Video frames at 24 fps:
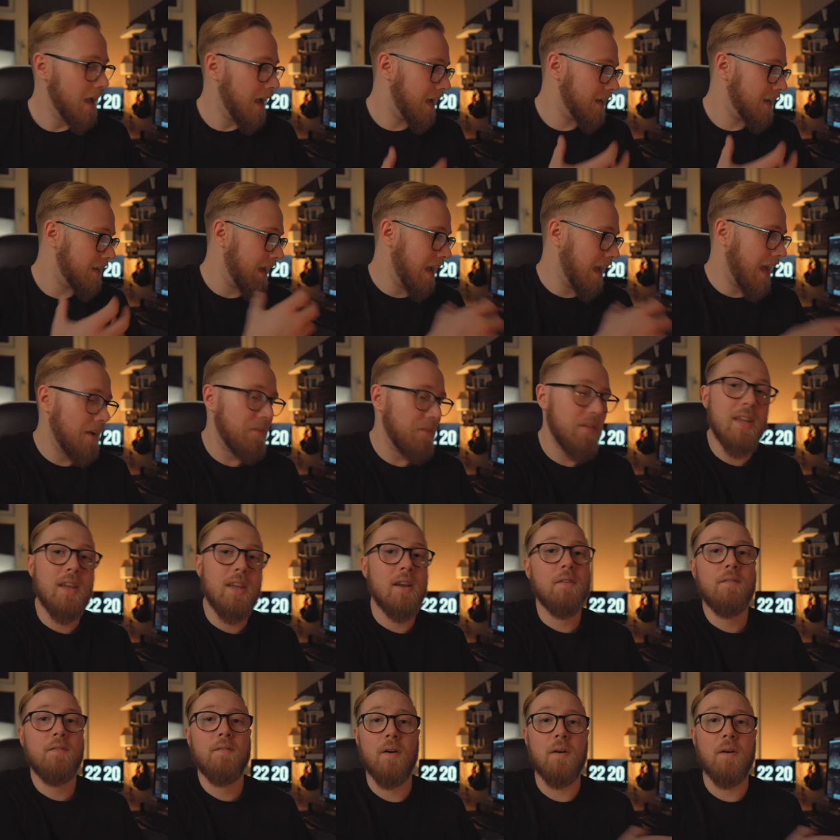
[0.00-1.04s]
and having
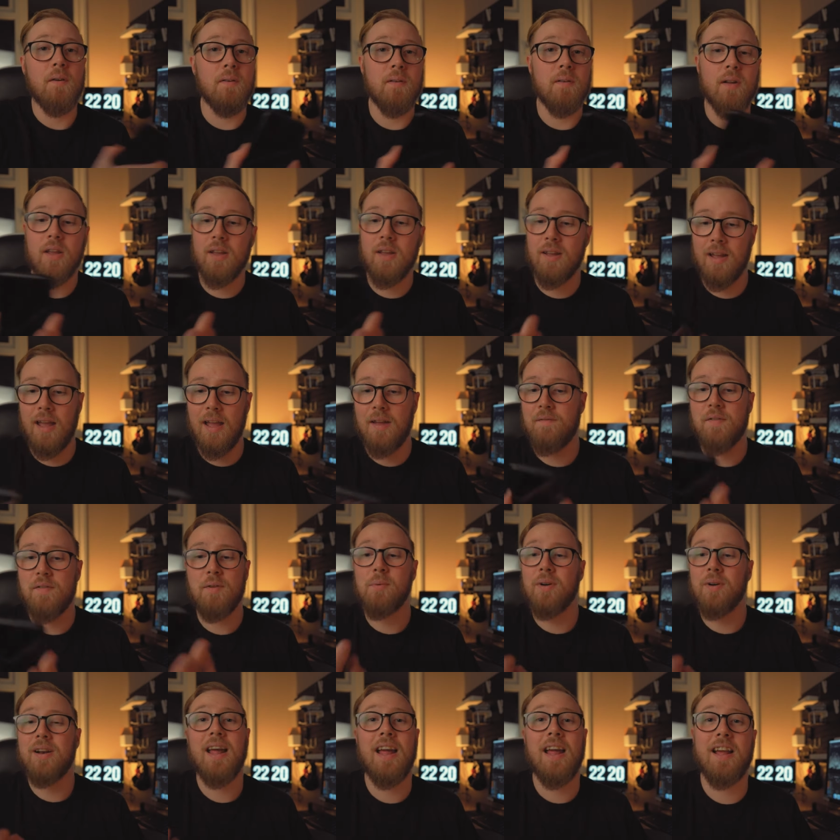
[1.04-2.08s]
a phone, like
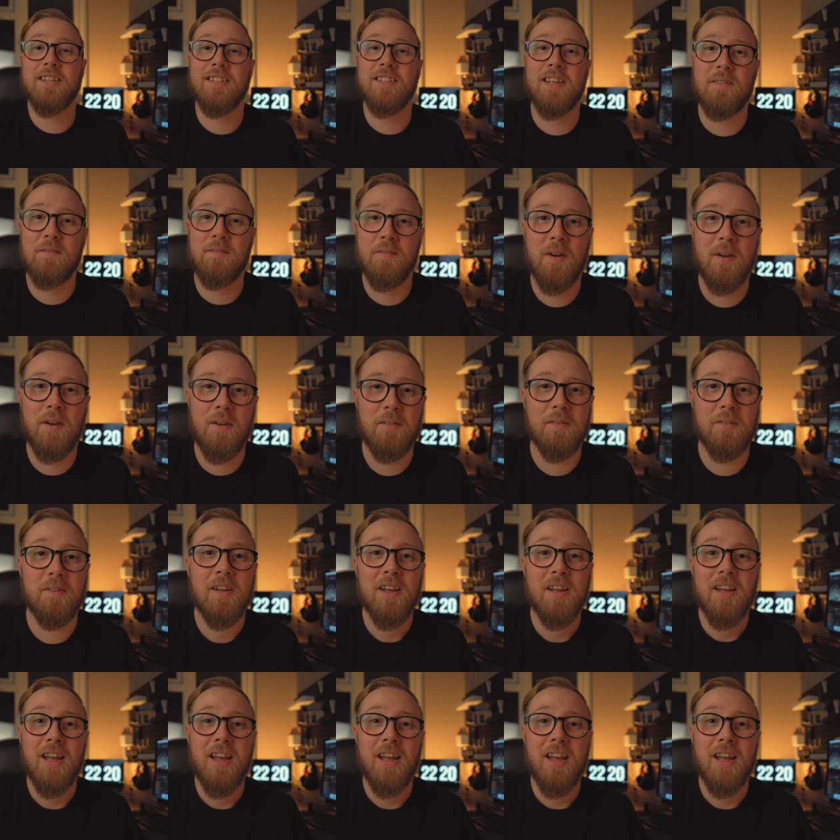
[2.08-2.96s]
everyone has a phone,